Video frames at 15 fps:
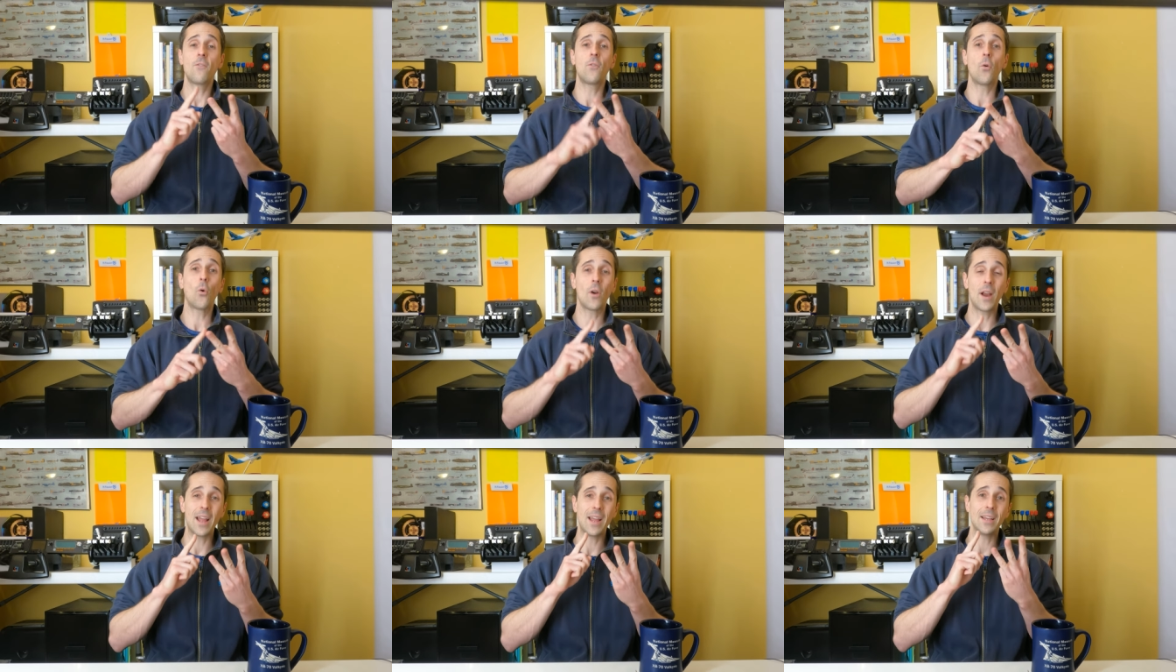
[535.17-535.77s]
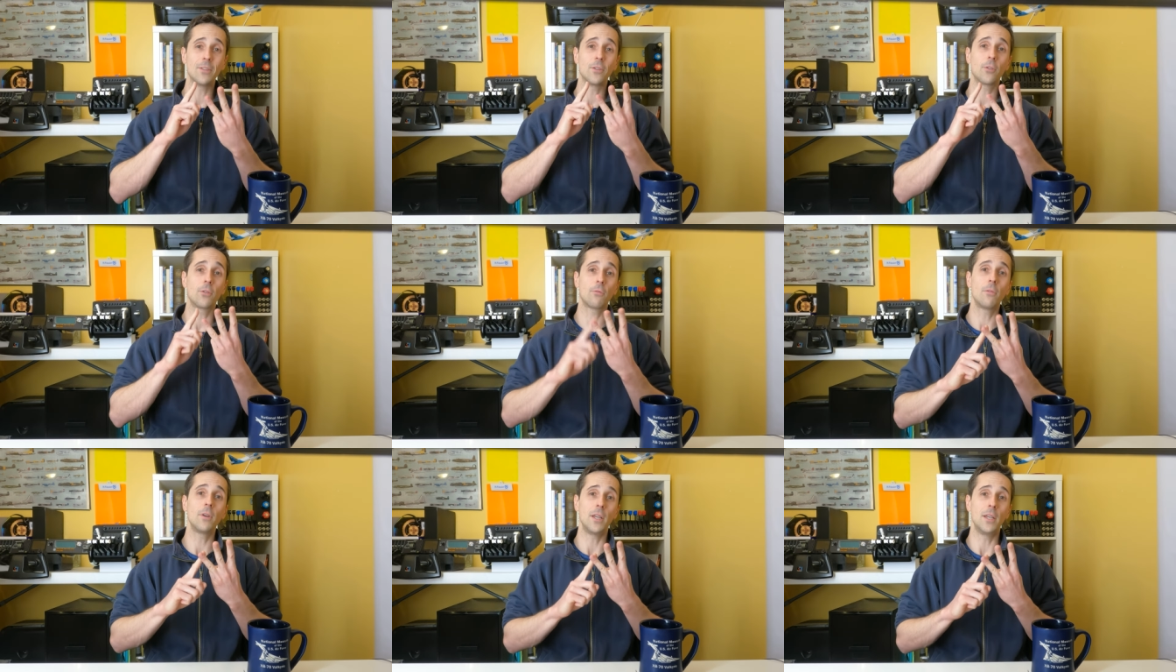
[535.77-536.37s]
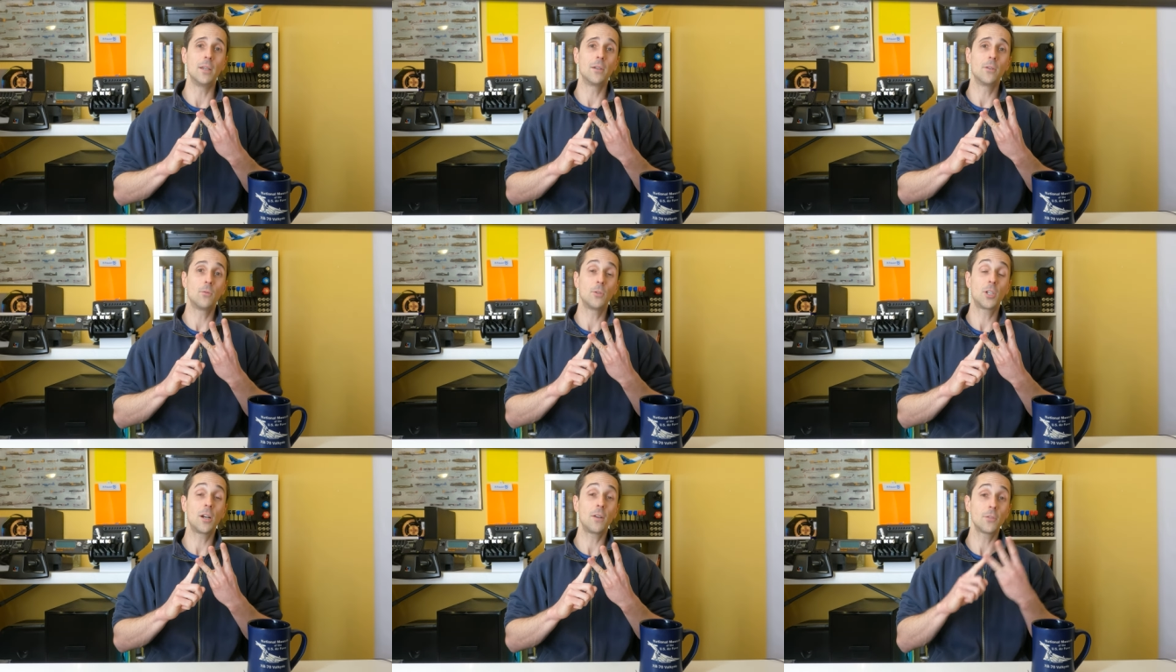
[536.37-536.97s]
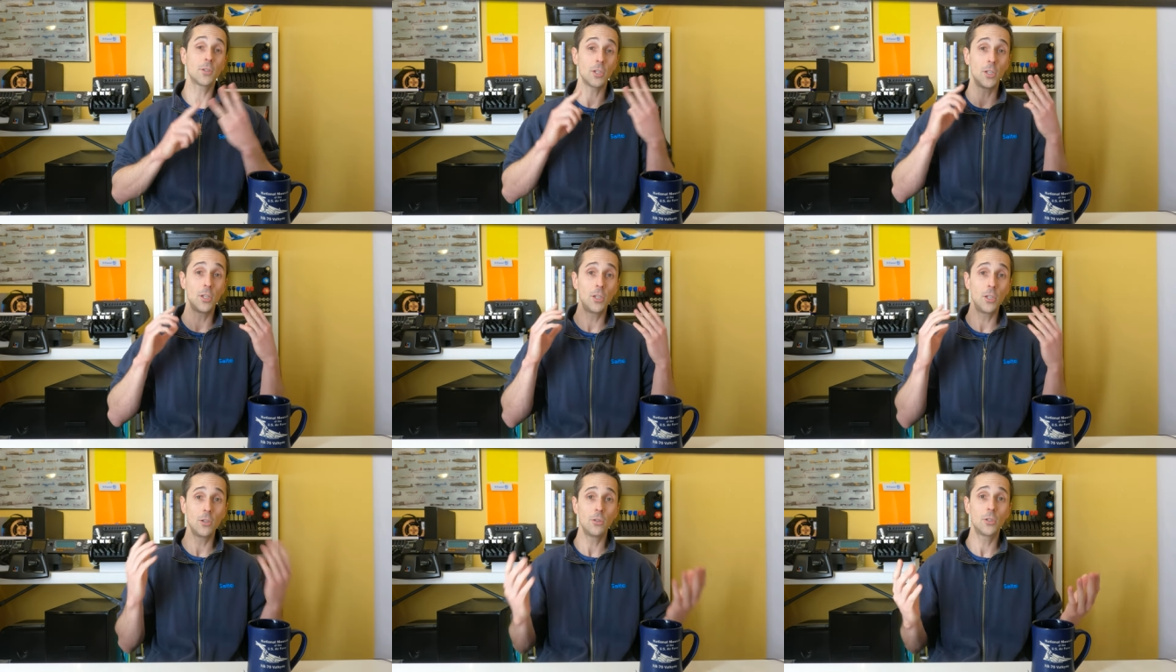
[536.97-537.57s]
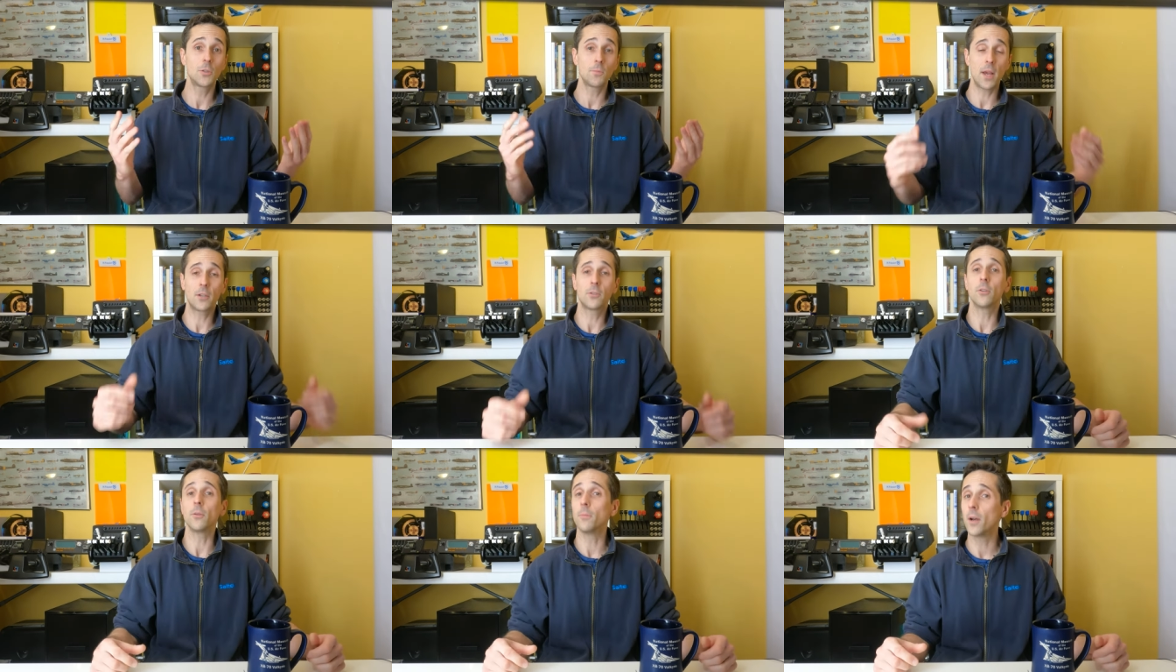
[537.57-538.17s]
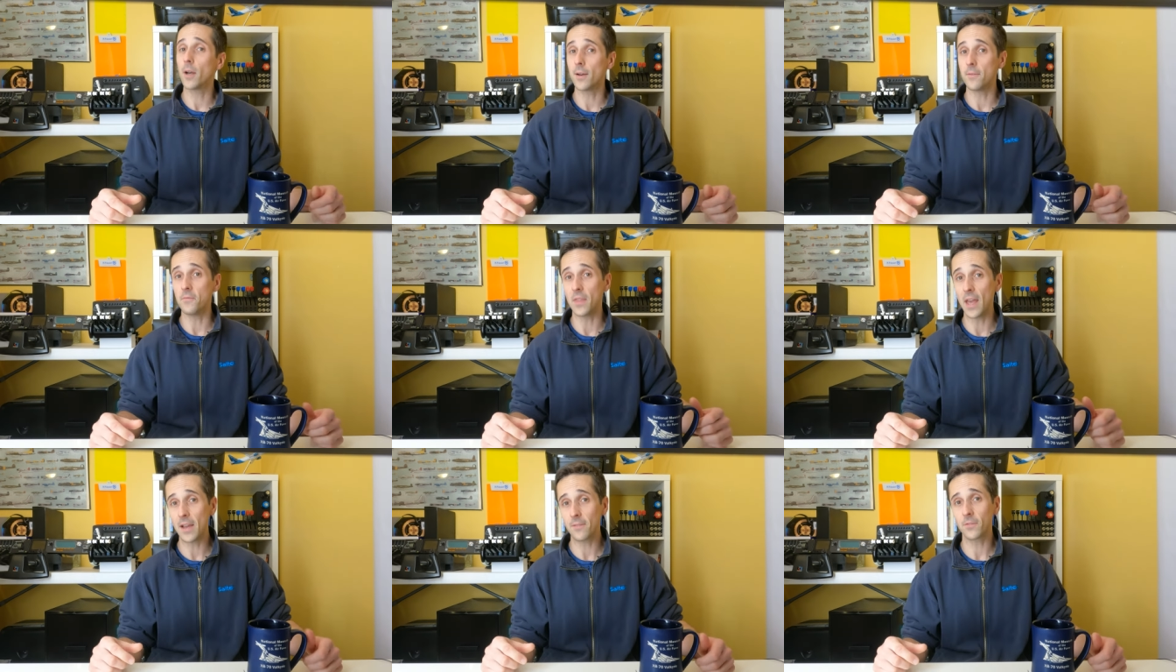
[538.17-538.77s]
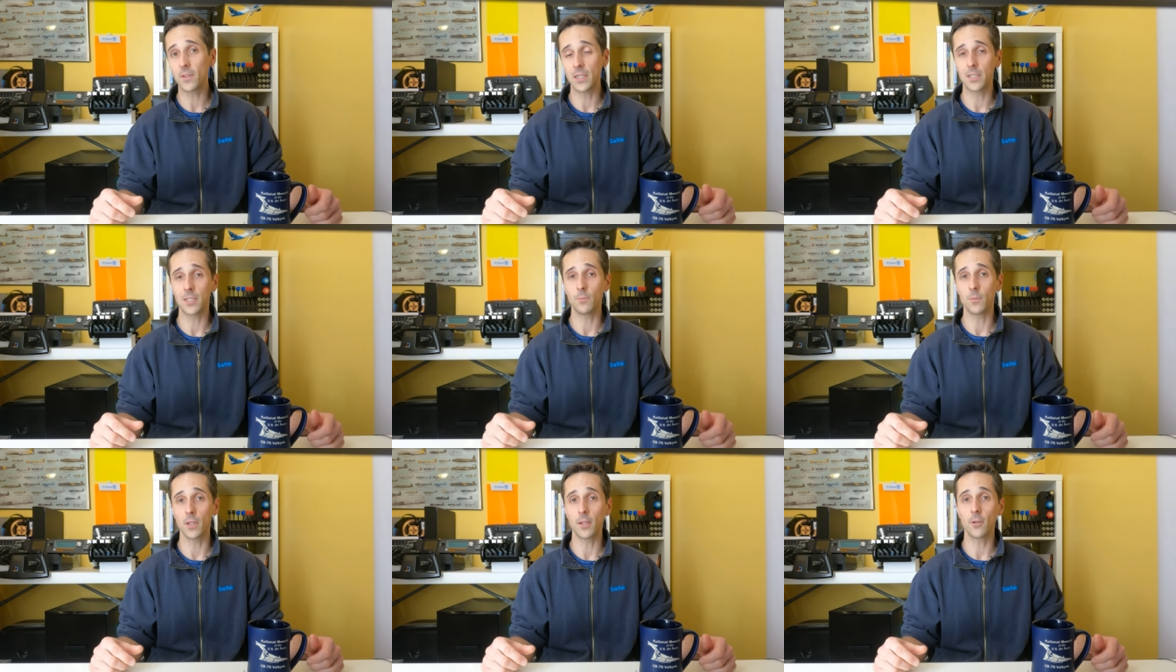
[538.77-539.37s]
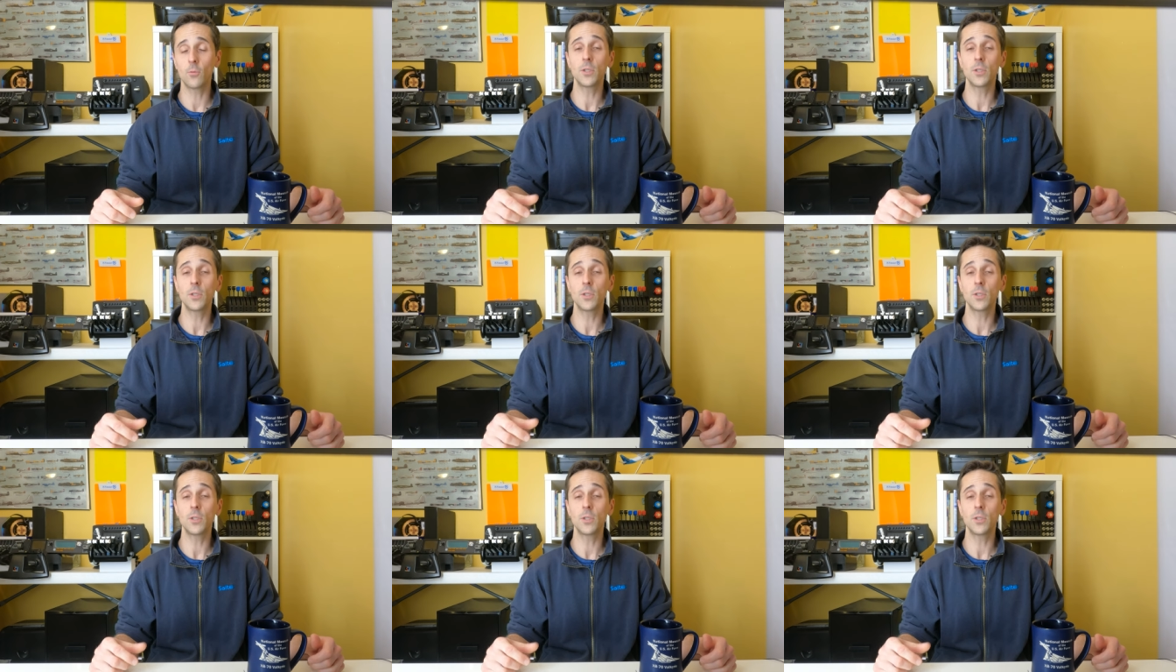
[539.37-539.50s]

4, and 3, which covers a huge spectrum of that flight simulator,